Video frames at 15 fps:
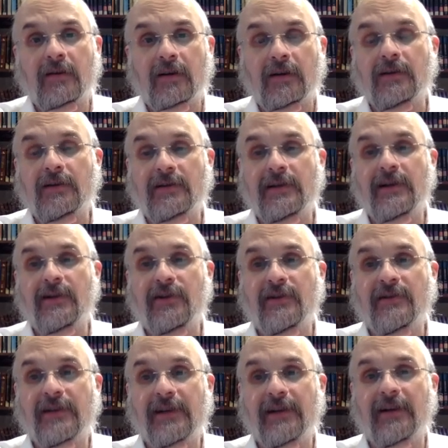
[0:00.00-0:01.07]
because our
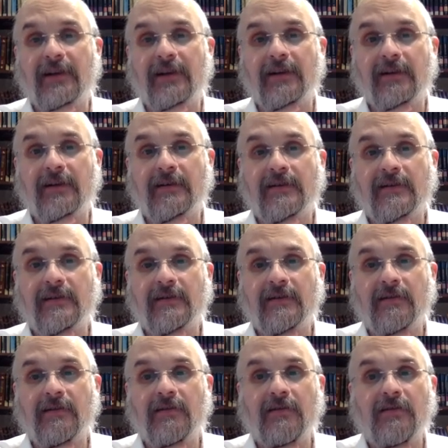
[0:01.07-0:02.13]
sages tell us
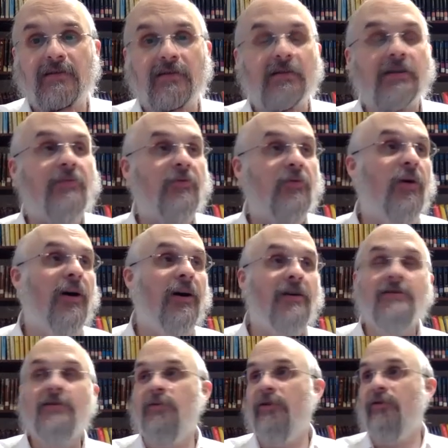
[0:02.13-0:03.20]
to dip
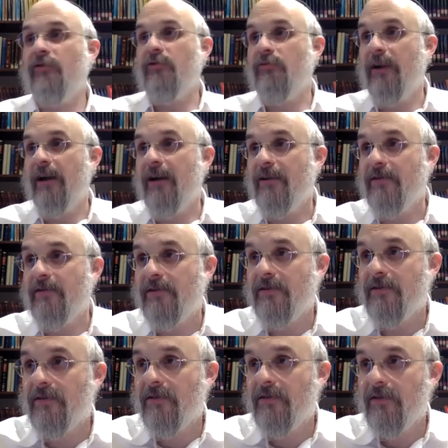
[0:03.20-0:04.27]
twice in order to
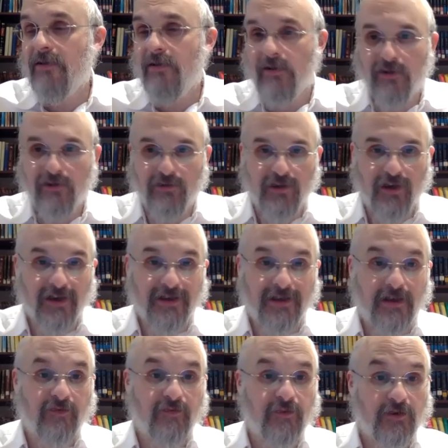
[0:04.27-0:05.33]
raise
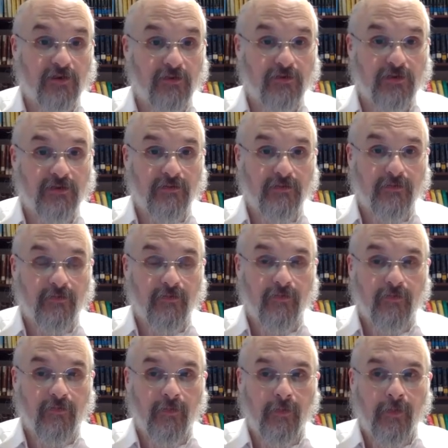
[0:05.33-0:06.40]
curiosity from the children.
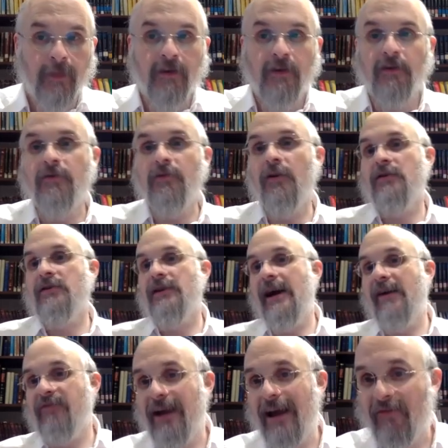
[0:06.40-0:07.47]
You also
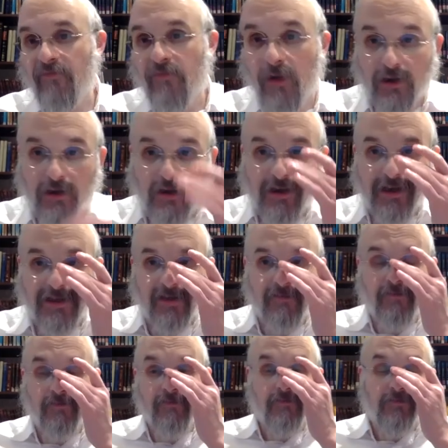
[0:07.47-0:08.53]
have to have maror as a
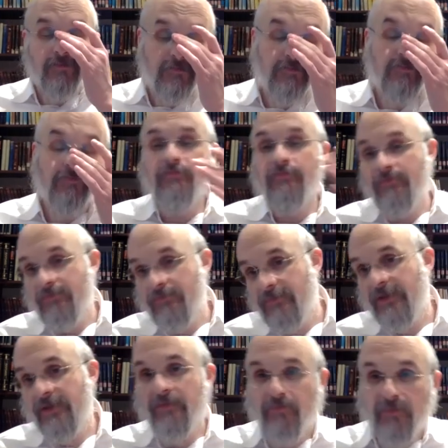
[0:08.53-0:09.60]

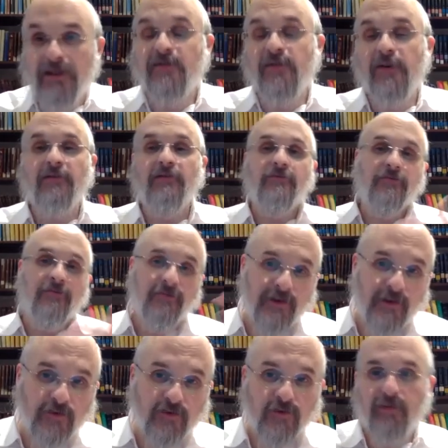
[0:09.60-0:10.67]
mitzvah,
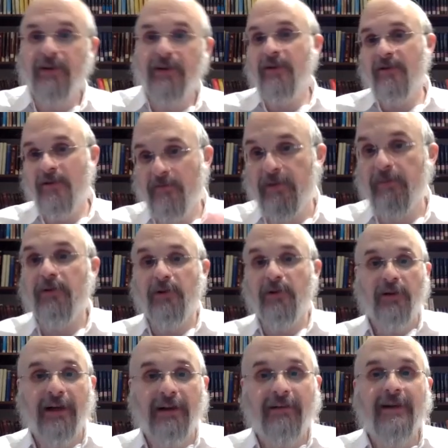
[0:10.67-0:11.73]
whether it's rabbinic or biblical,
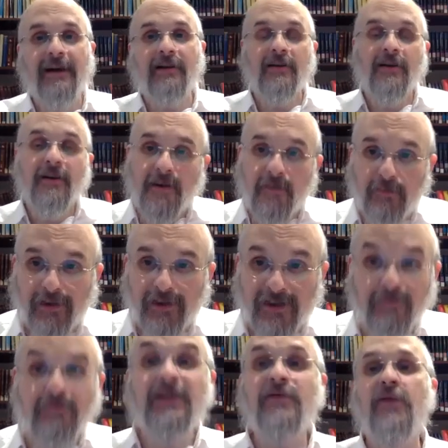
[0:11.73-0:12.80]
we'll get to that, but it's
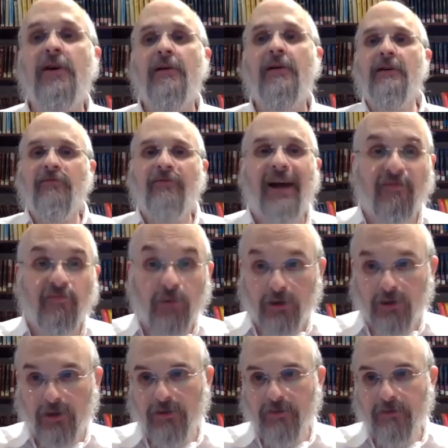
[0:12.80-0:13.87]
a mitzvah to have
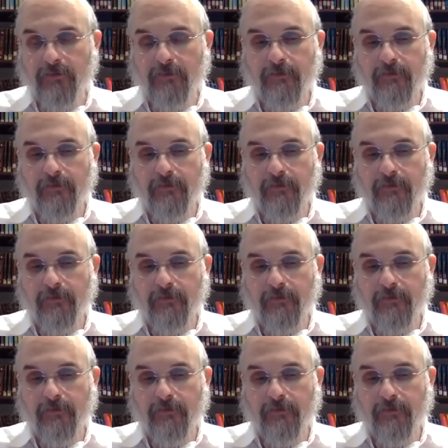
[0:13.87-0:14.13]
maror.